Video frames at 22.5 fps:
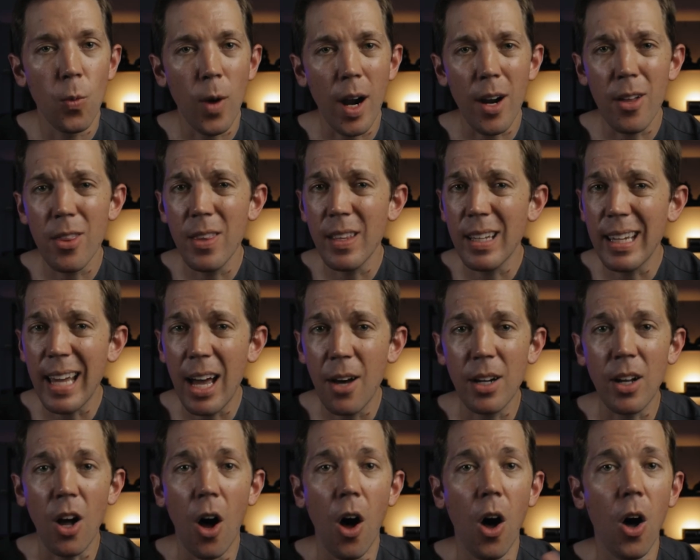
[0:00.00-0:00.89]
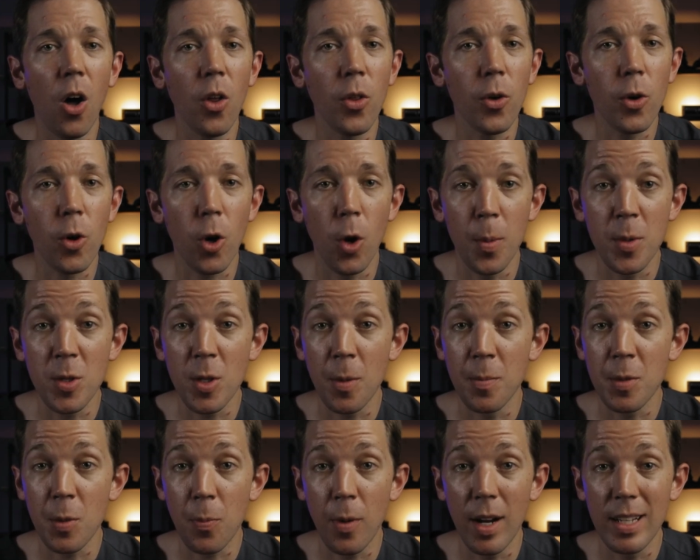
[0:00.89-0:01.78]
Rather than counting all the
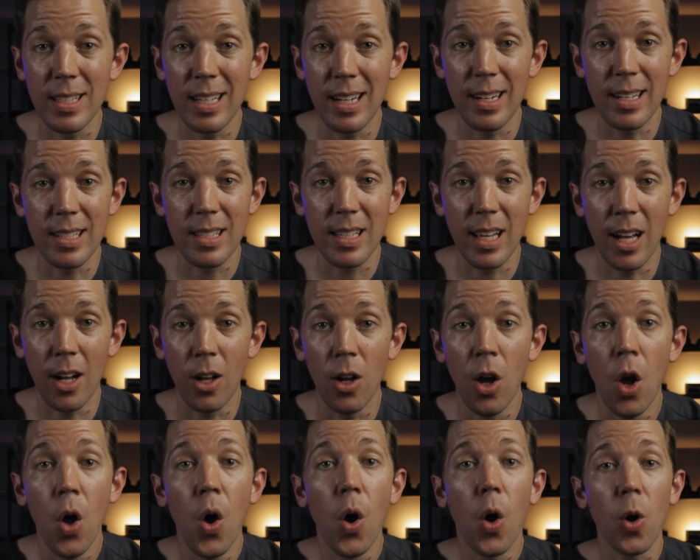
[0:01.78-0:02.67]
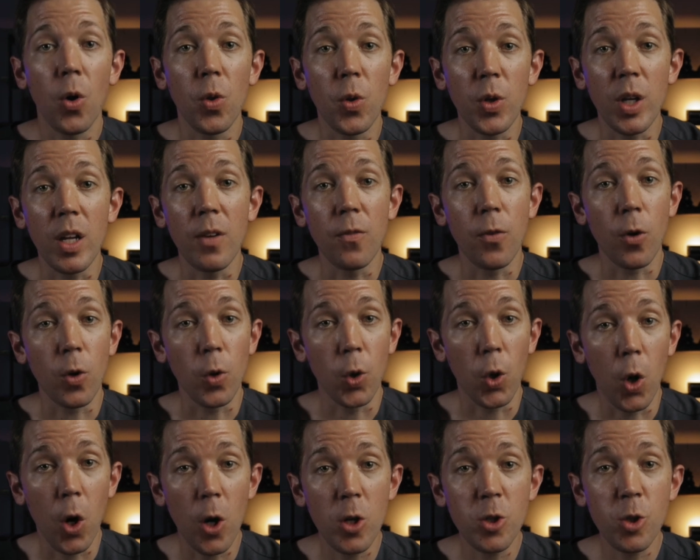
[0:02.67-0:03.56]
chromosomes present in a cell or looking for
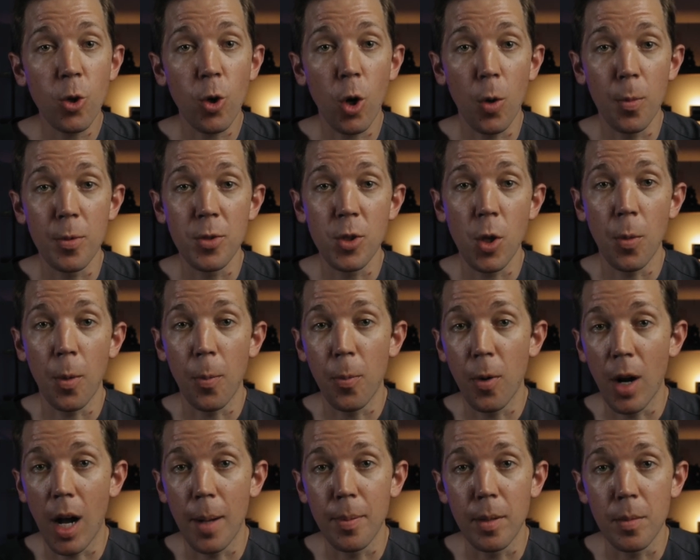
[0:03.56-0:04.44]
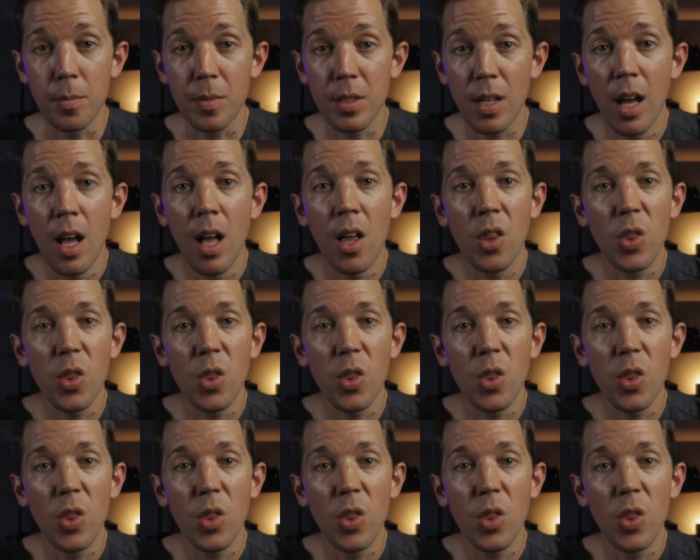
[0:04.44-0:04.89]
large chromosomal problems,